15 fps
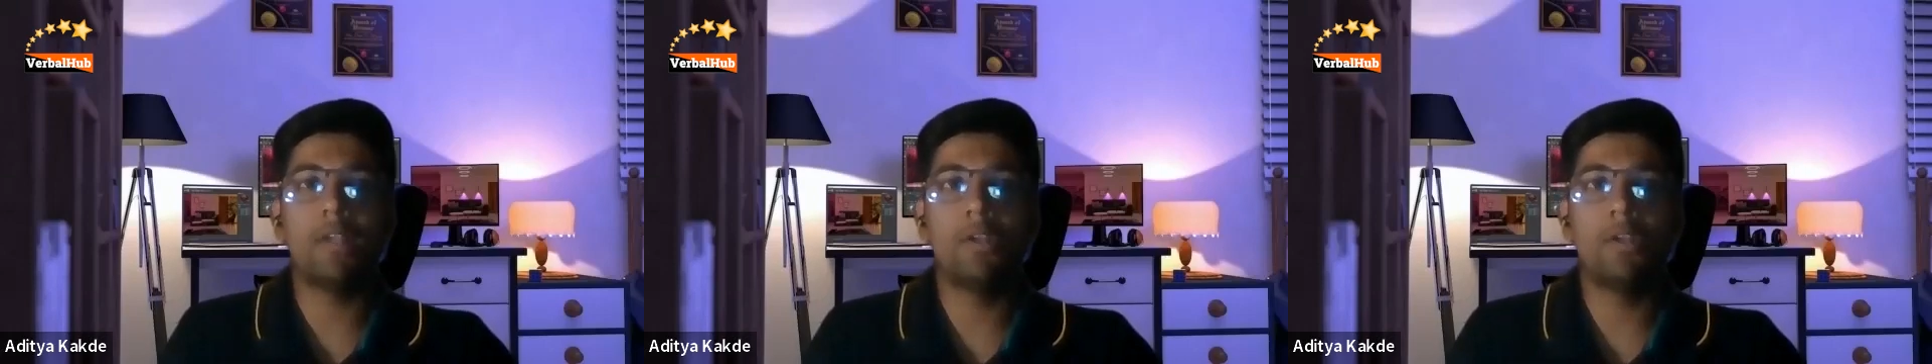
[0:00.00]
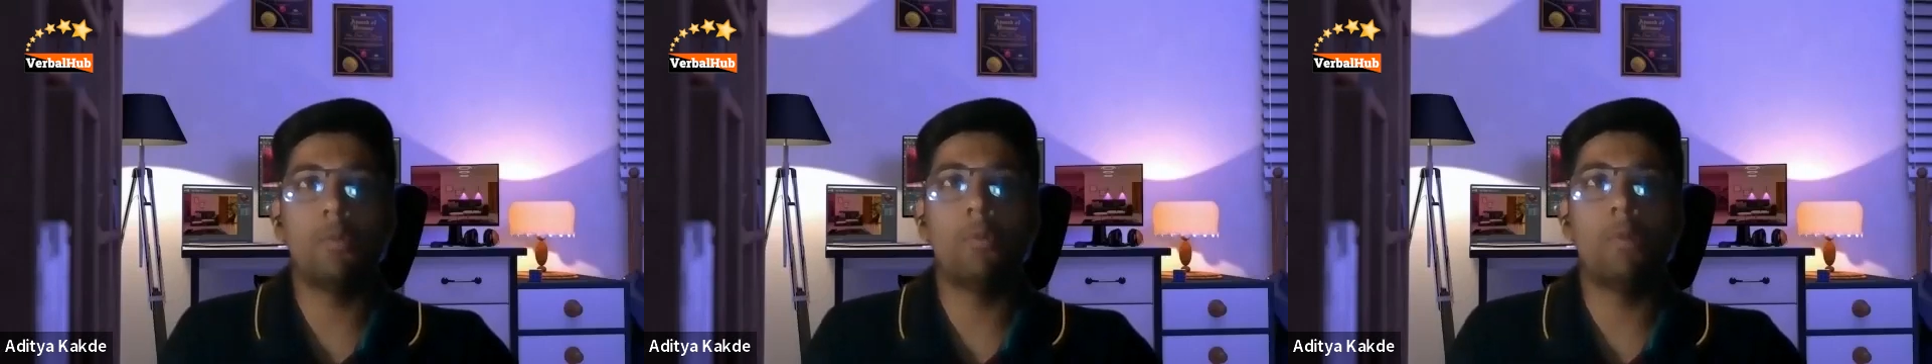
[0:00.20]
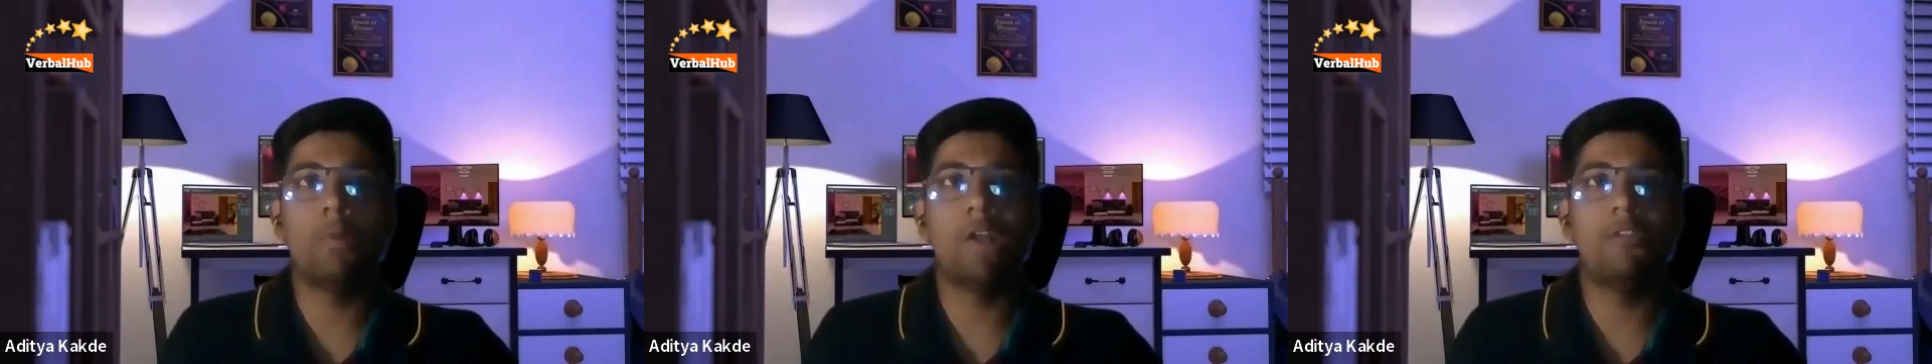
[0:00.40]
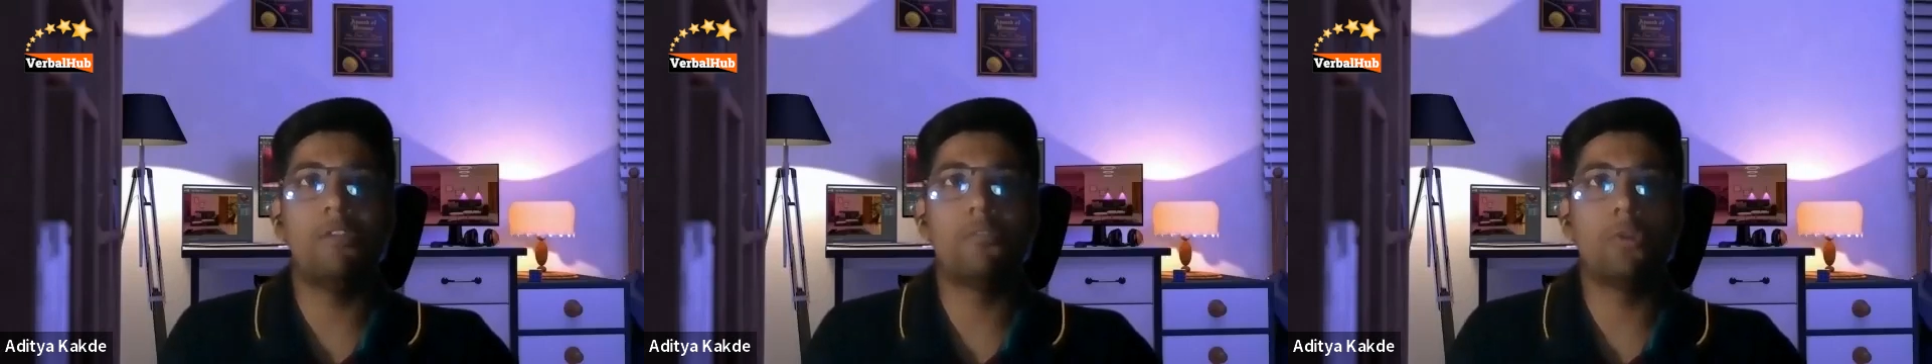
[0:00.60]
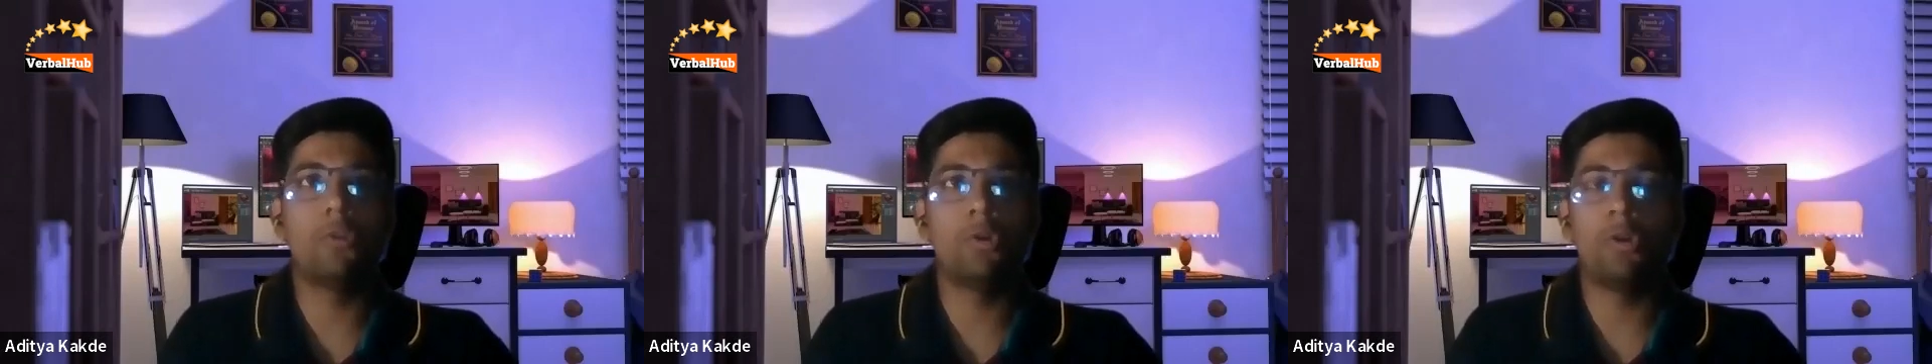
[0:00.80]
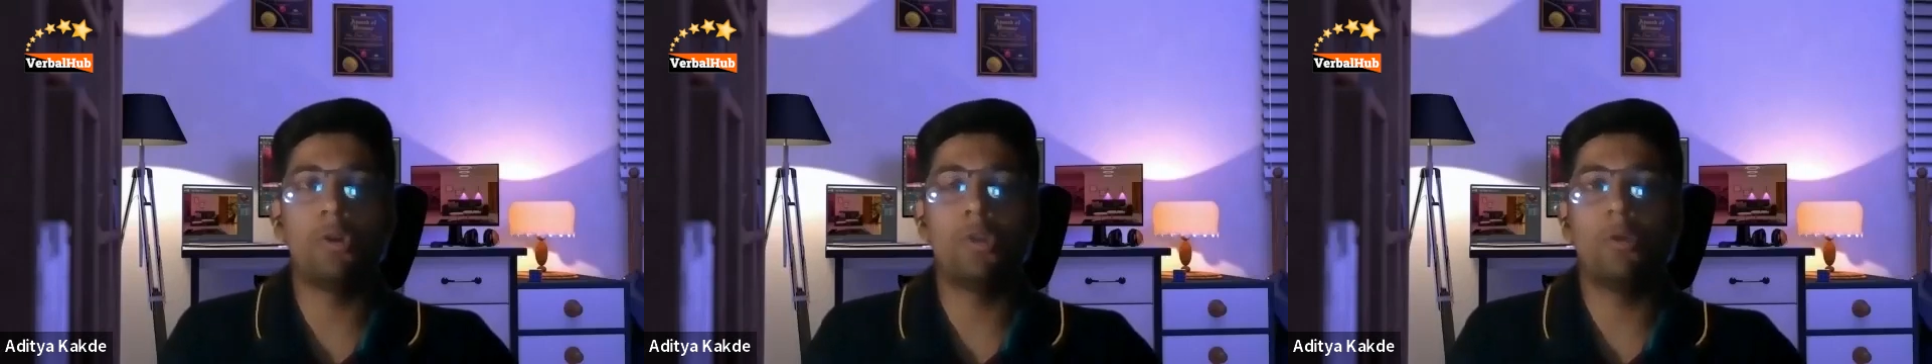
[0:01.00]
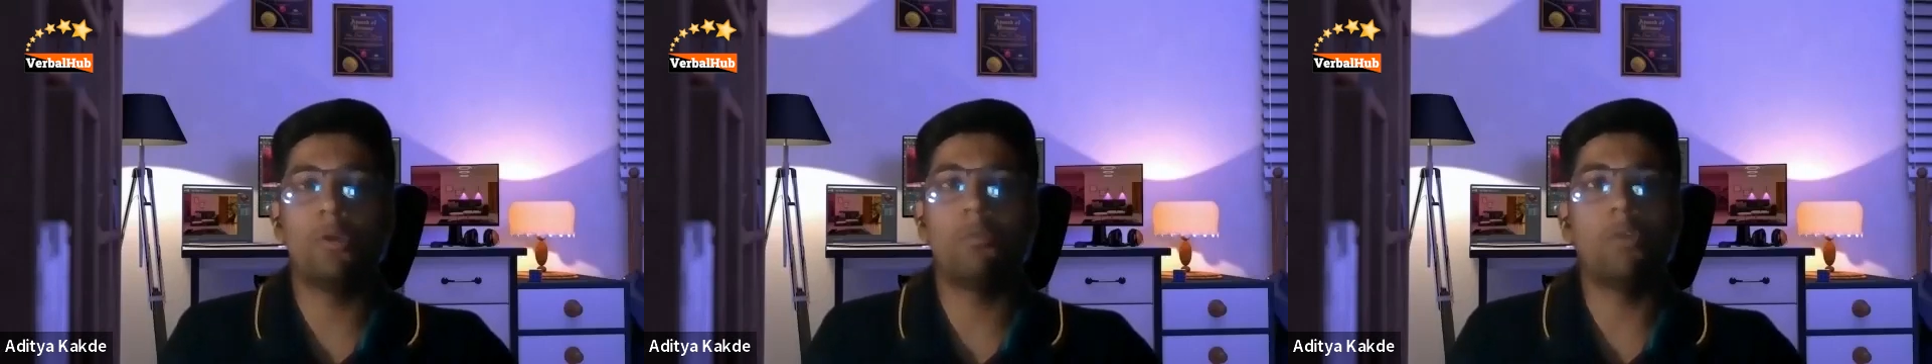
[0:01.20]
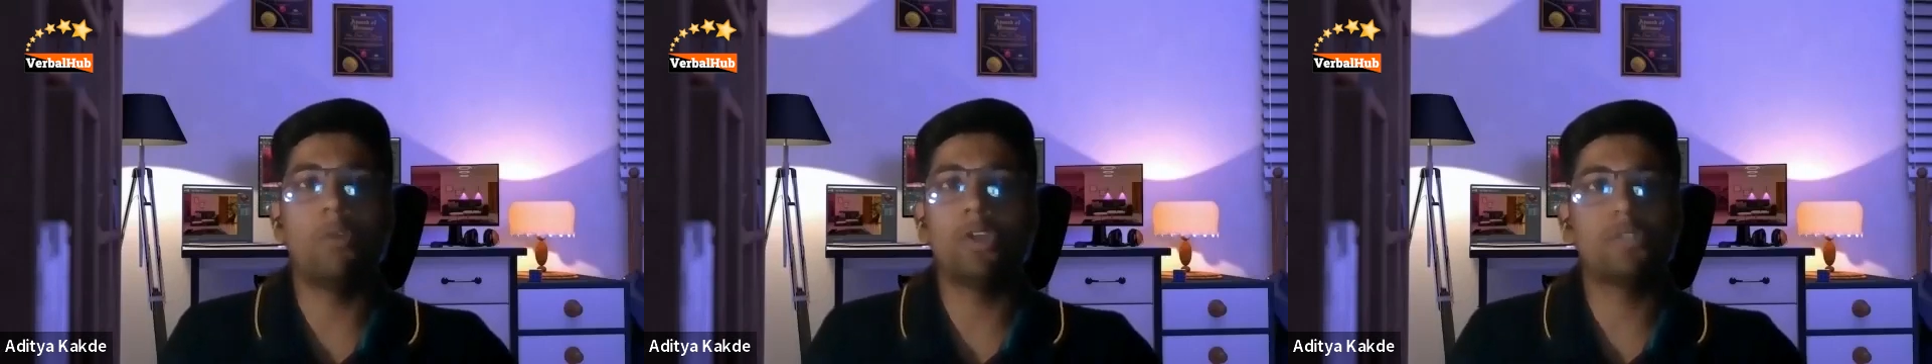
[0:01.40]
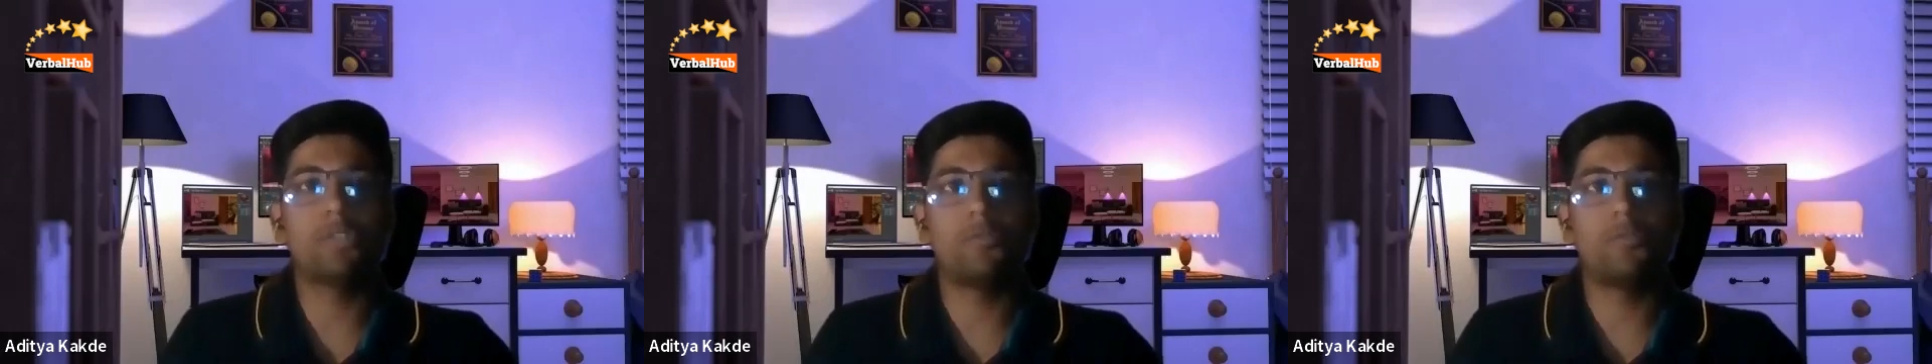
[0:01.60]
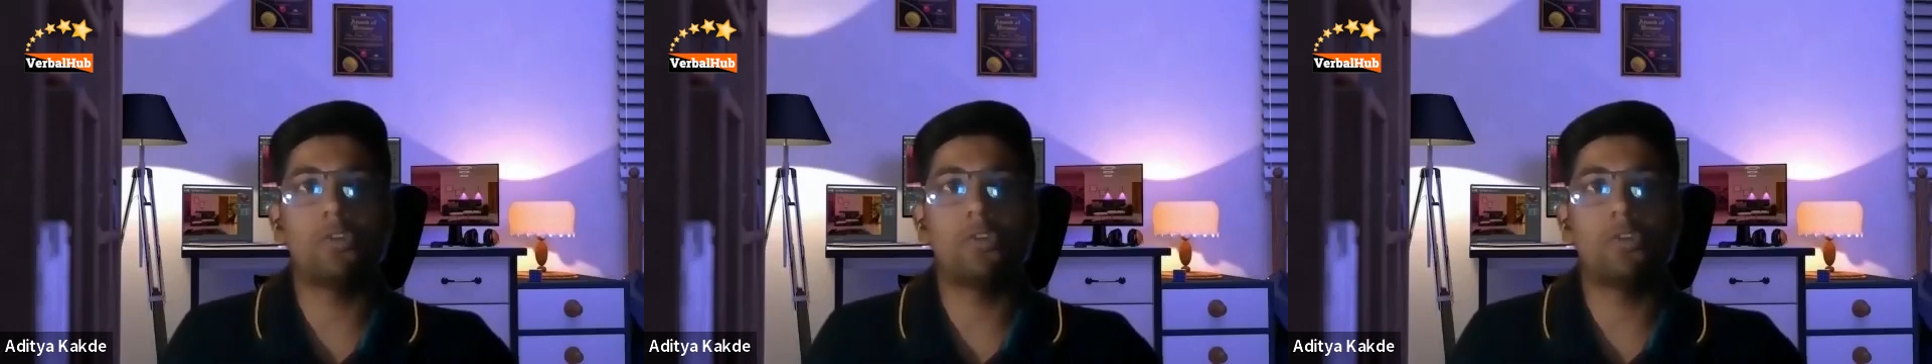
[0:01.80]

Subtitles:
in your mobile phone or your watch